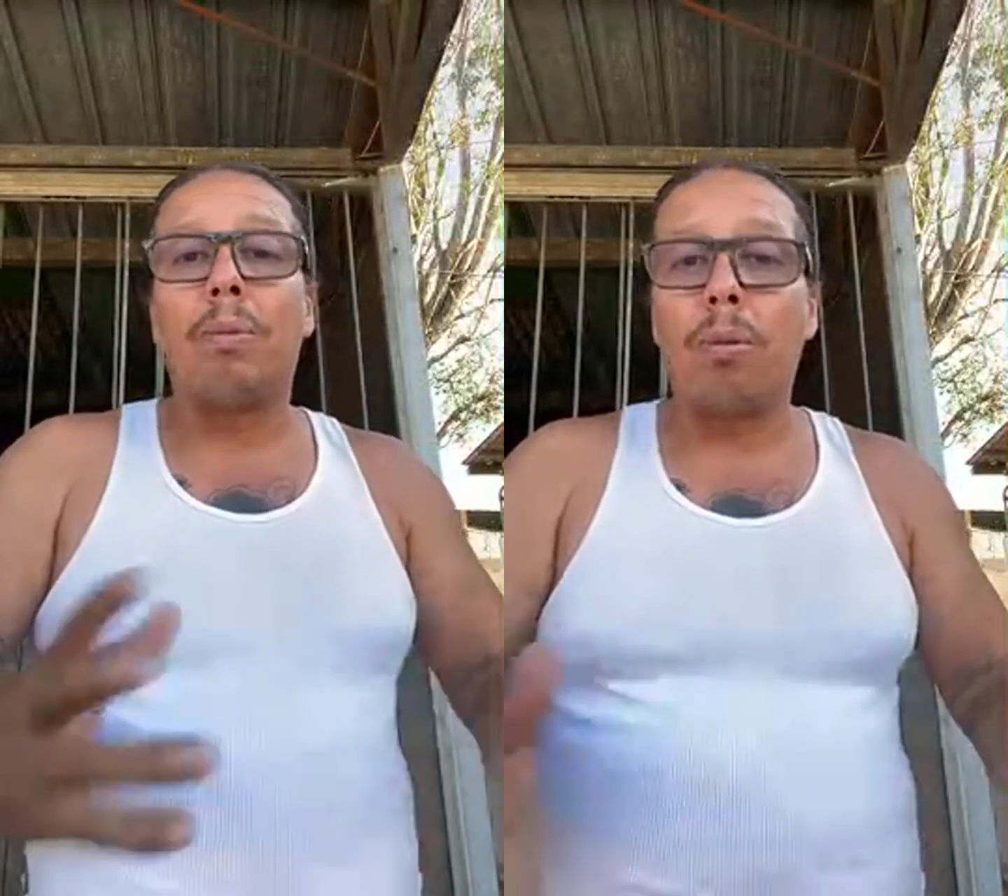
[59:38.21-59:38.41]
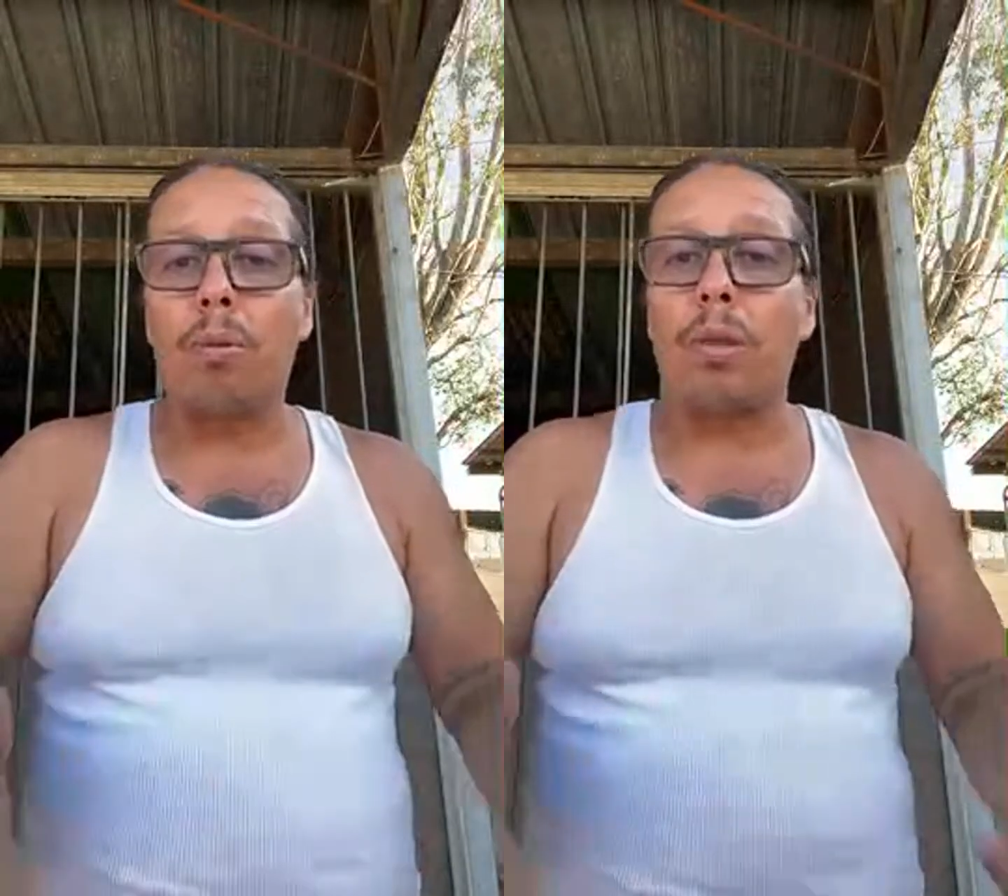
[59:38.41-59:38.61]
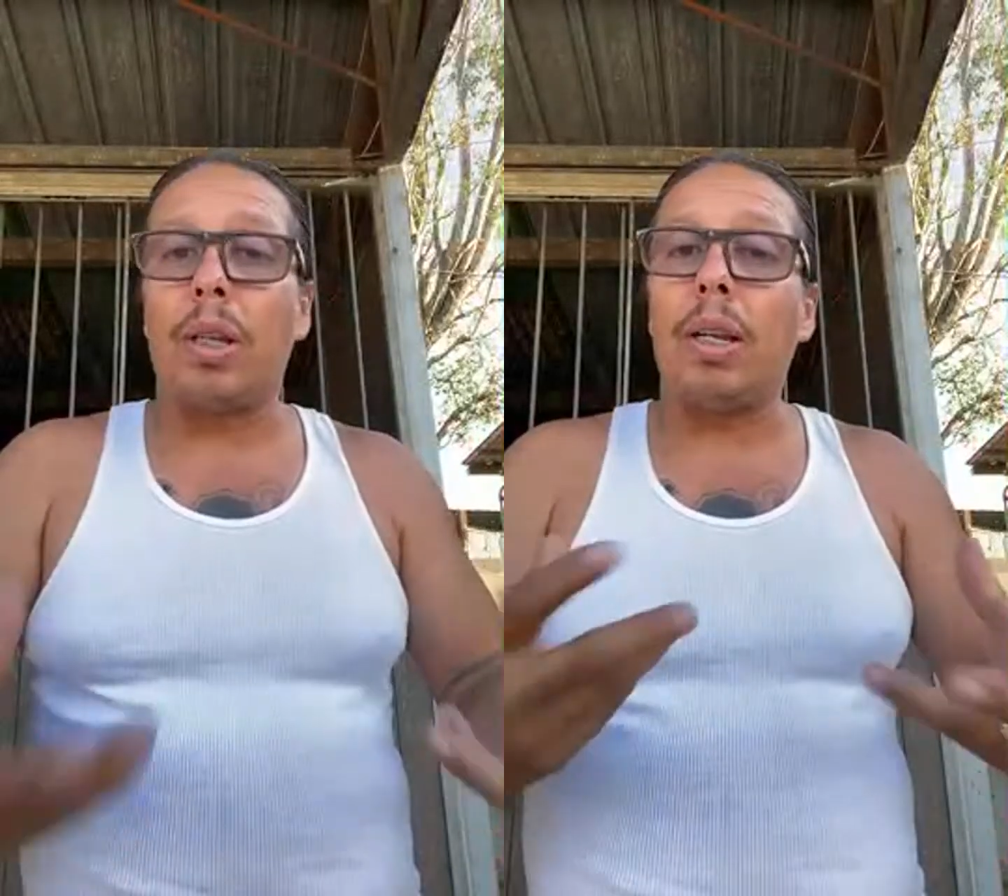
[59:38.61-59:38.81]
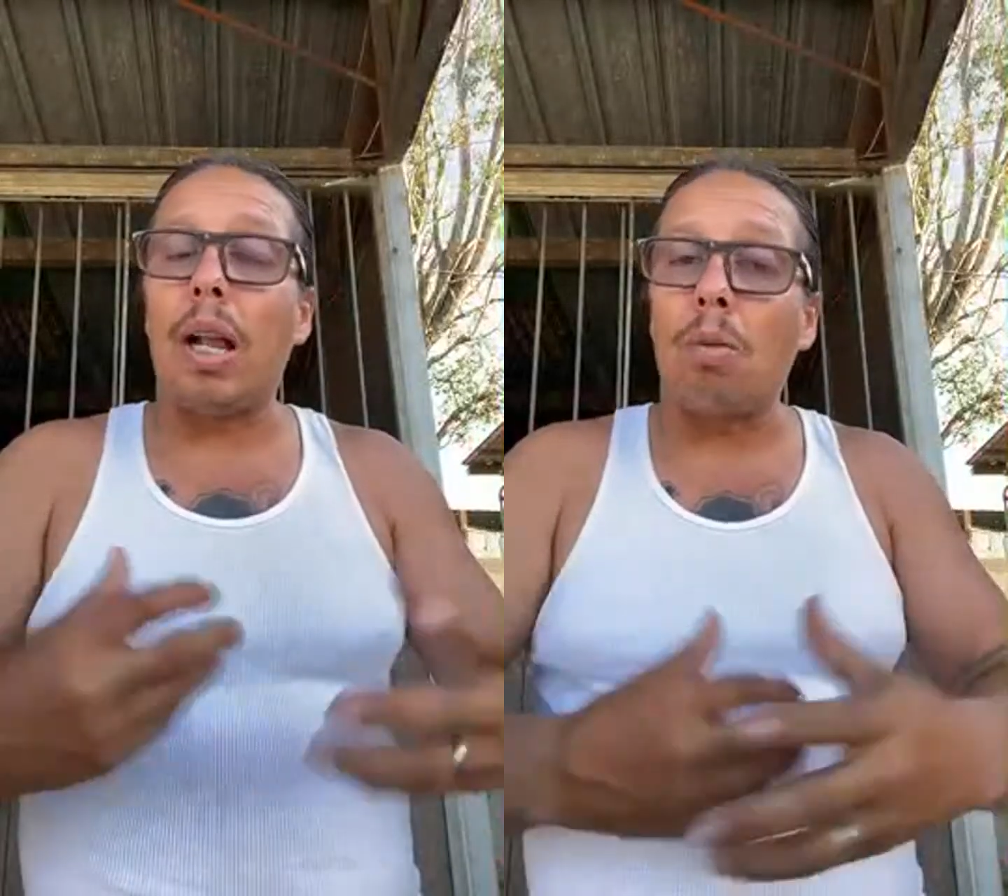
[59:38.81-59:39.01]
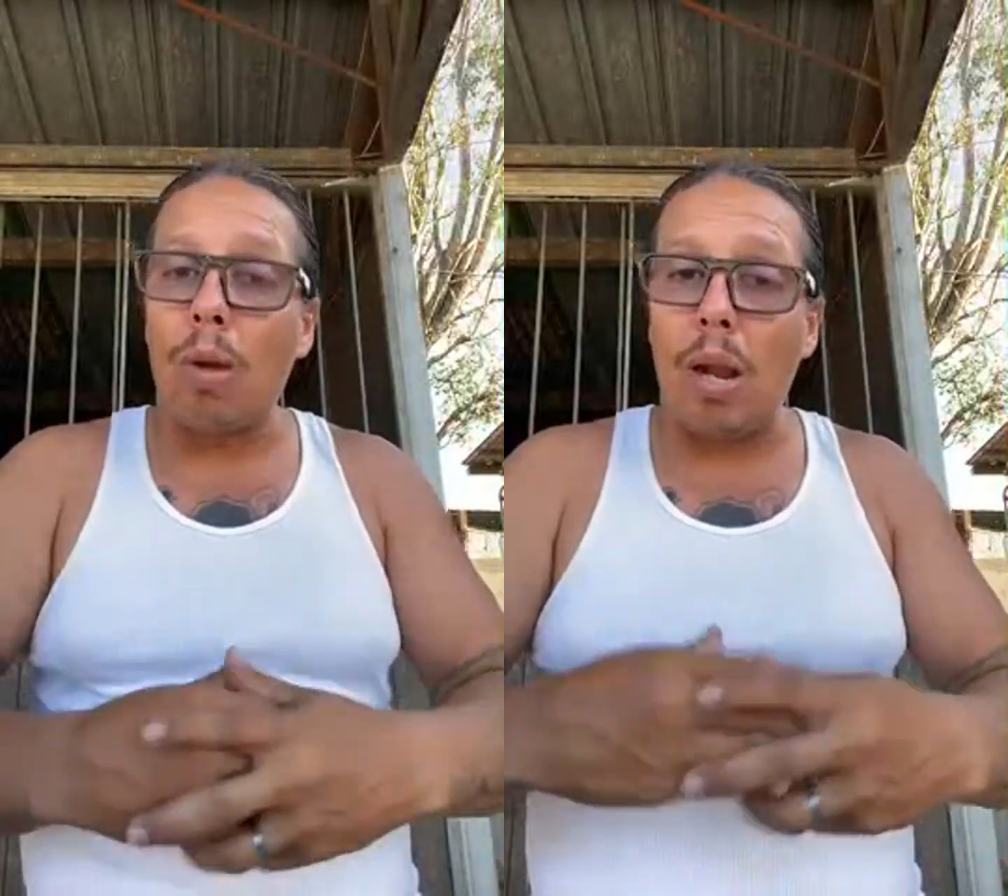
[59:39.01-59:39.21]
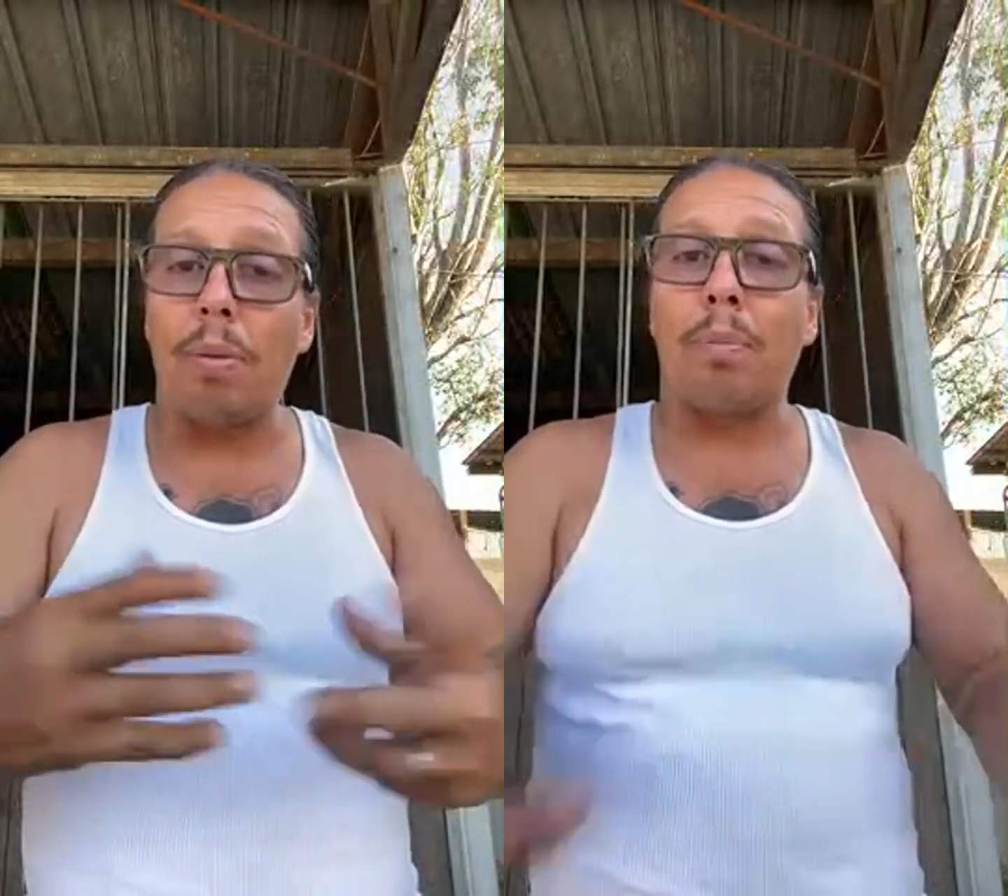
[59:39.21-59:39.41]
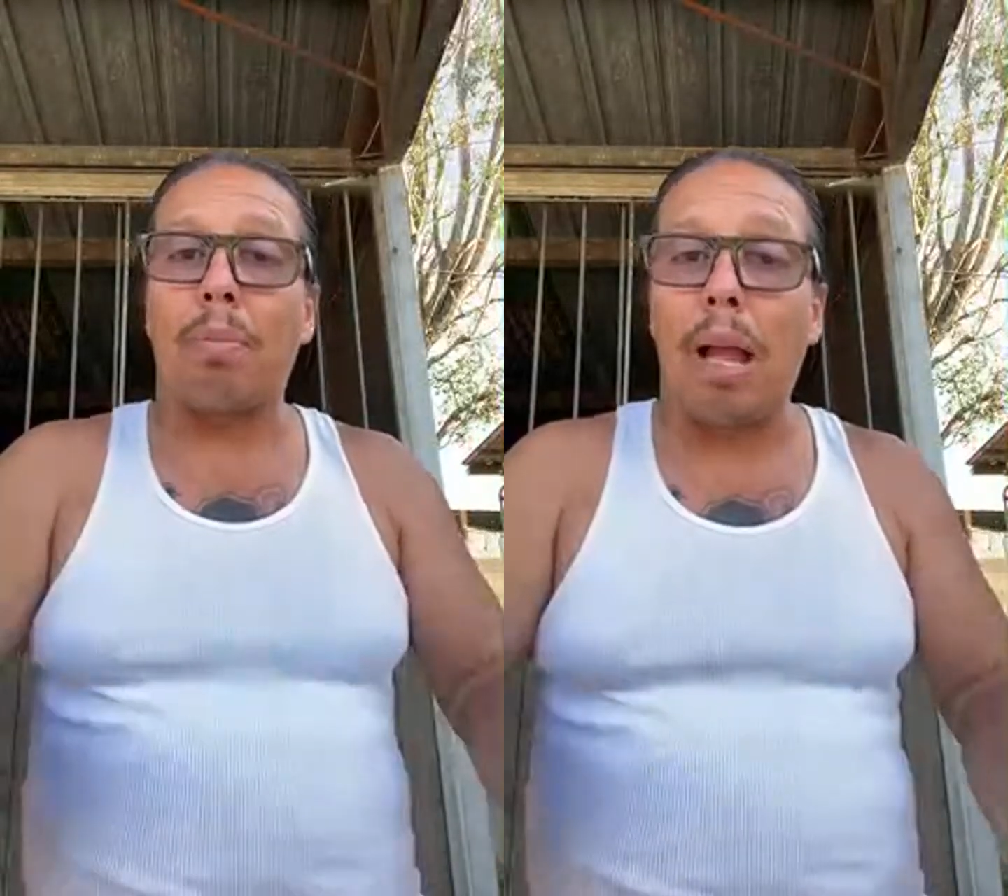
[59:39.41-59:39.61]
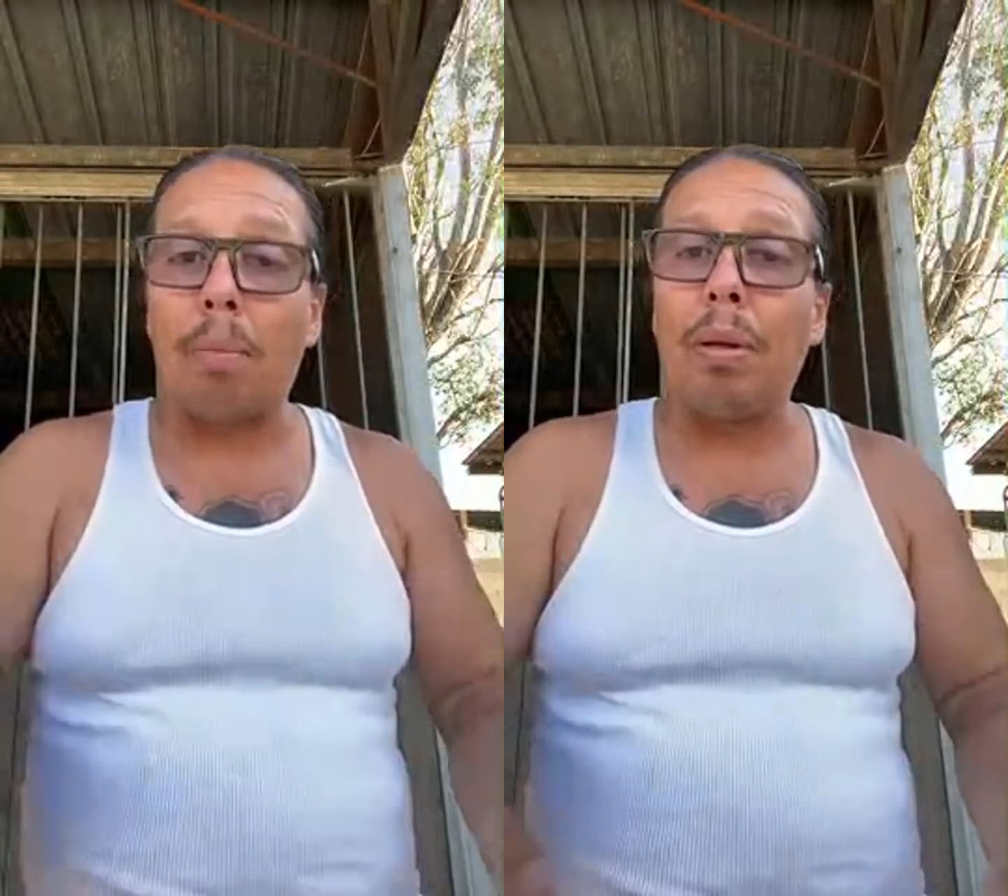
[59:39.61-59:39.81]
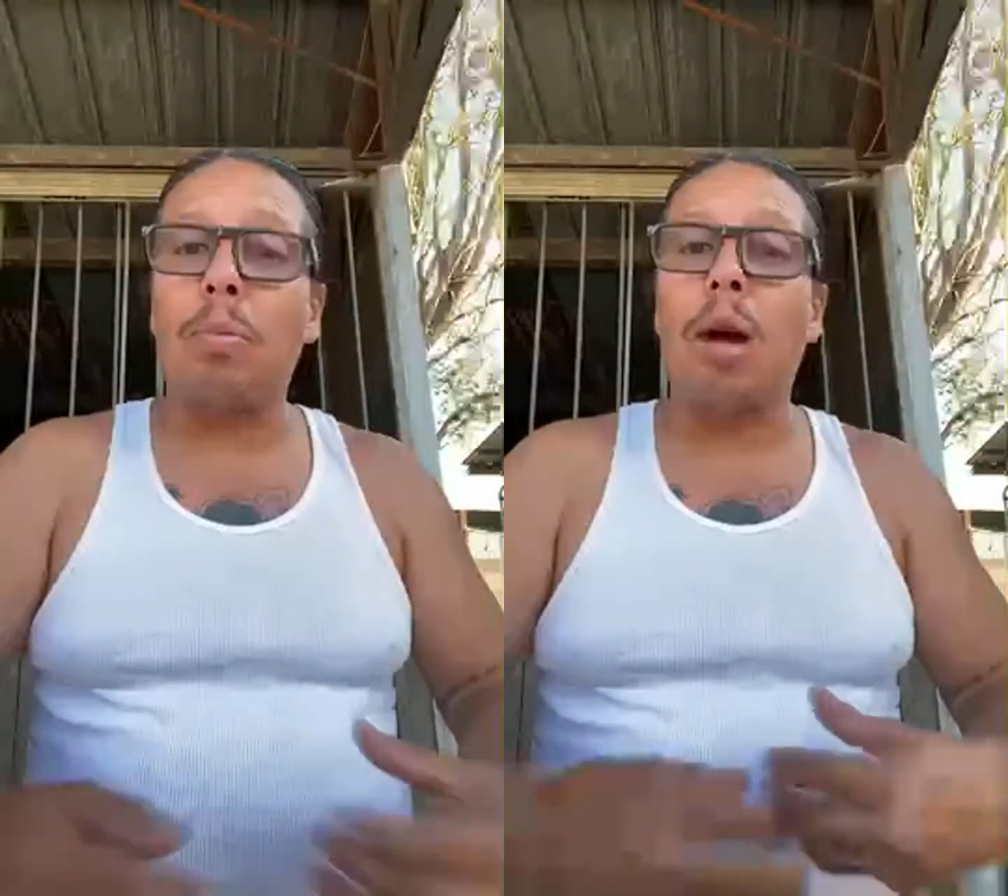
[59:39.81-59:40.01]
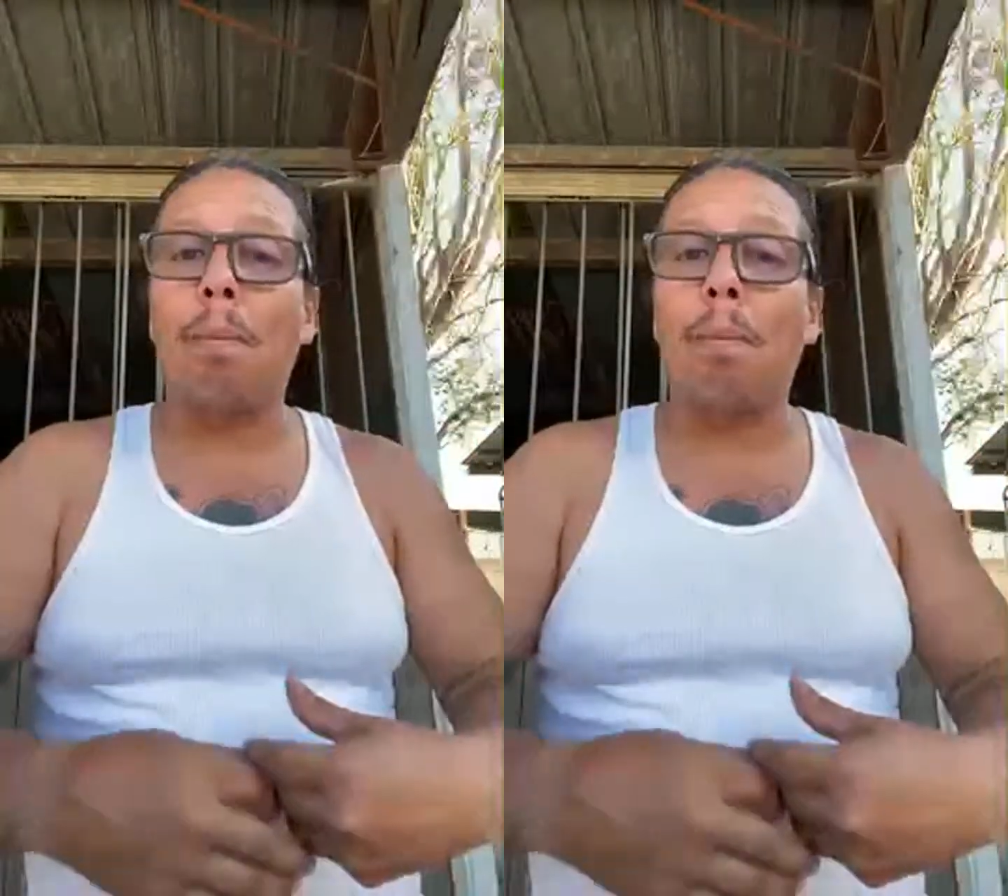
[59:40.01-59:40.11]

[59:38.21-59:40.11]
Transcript: You know what I'm saying? And I ran with the black people.